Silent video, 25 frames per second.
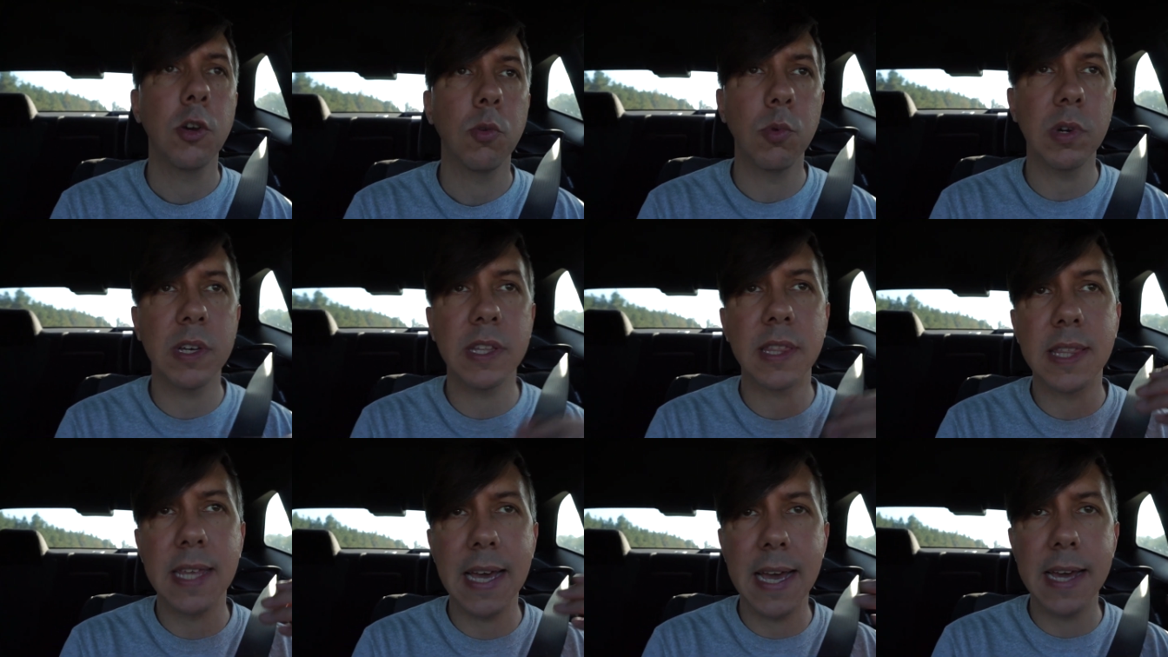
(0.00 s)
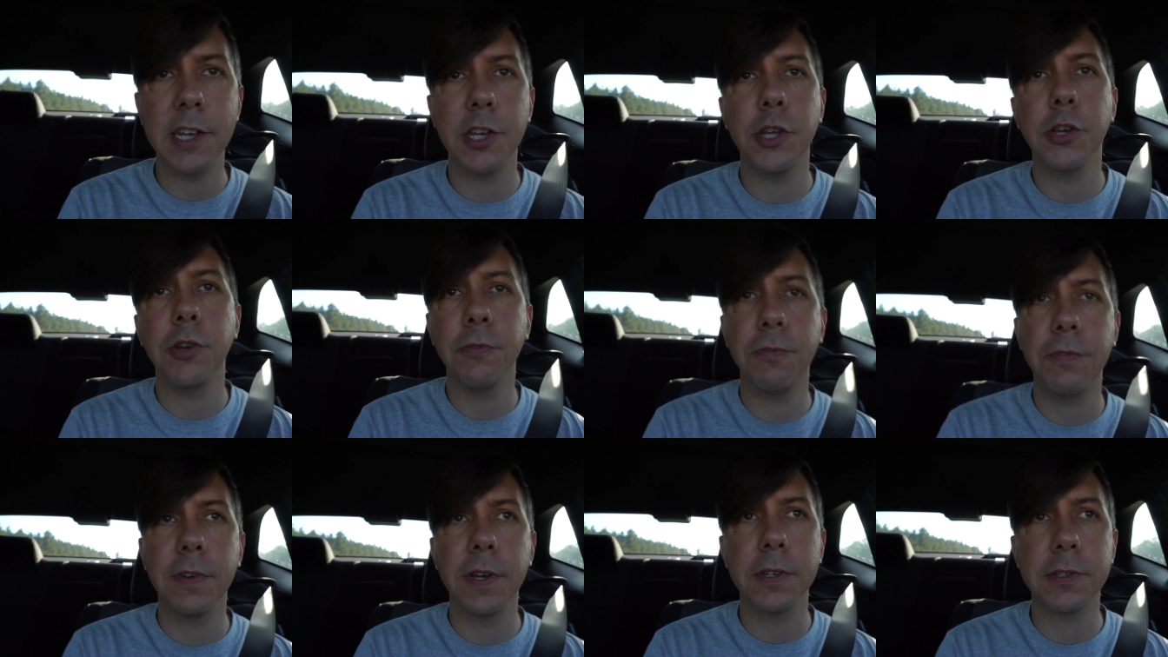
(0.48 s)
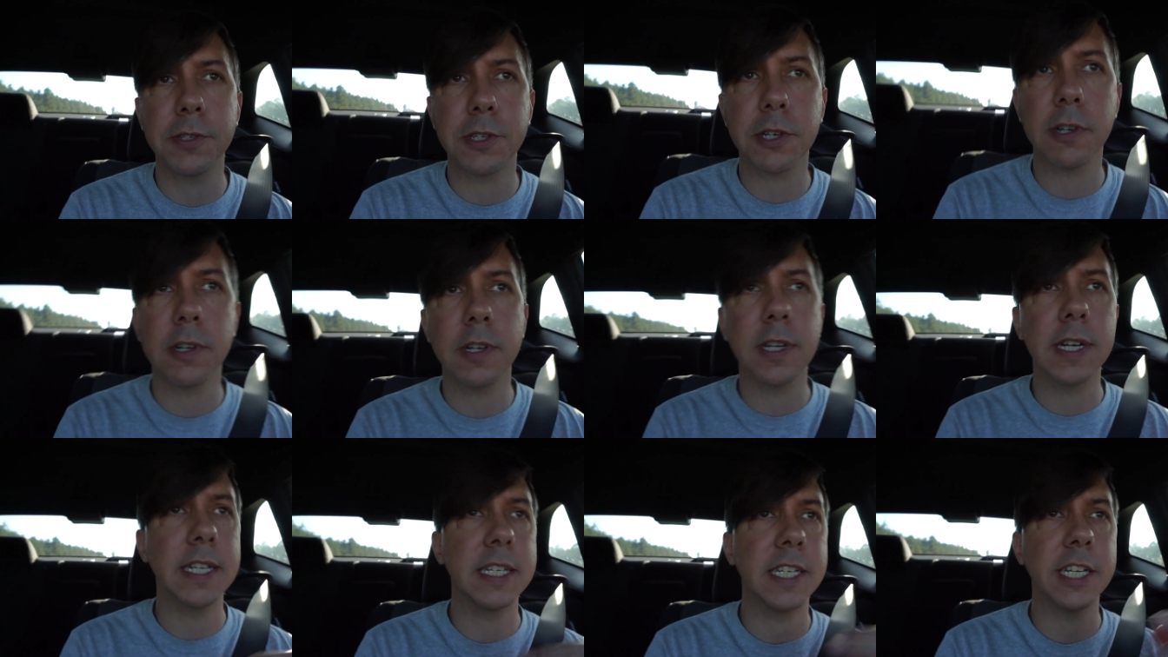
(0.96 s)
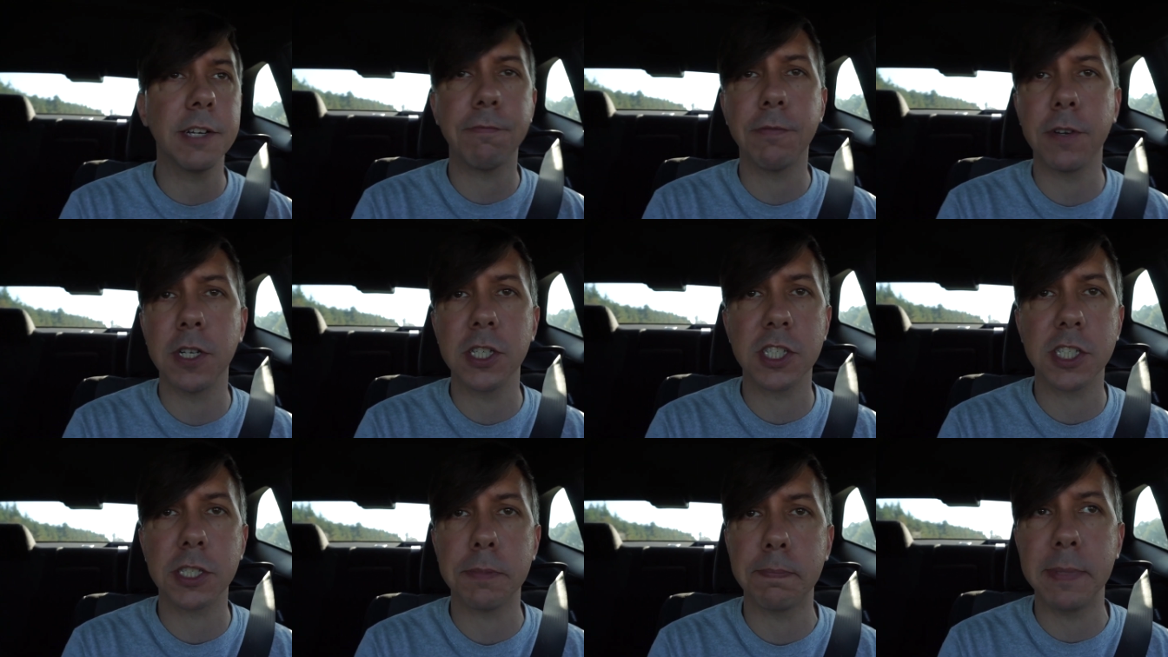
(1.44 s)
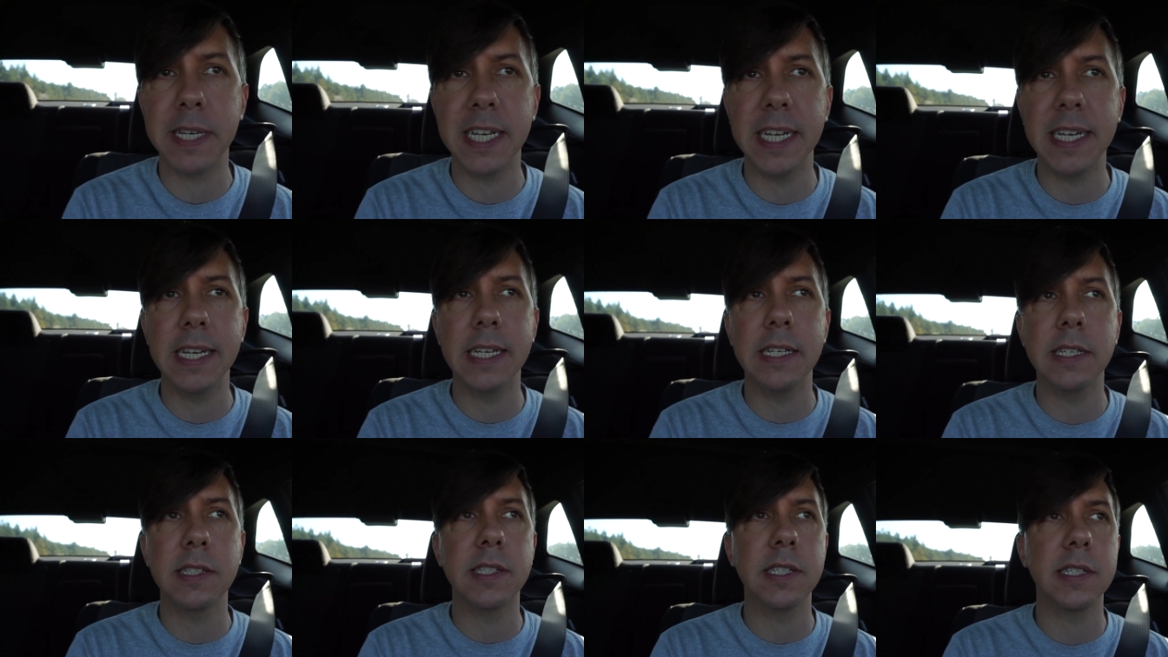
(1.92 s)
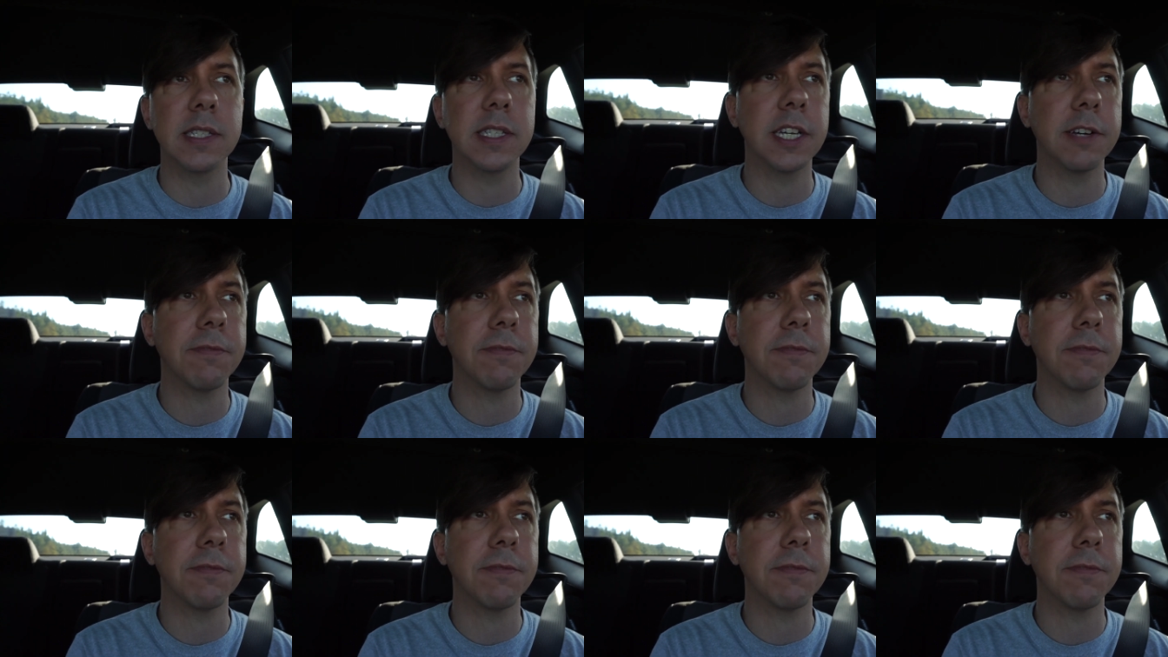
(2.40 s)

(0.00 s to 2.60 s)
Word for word: with that new filter at different speeds and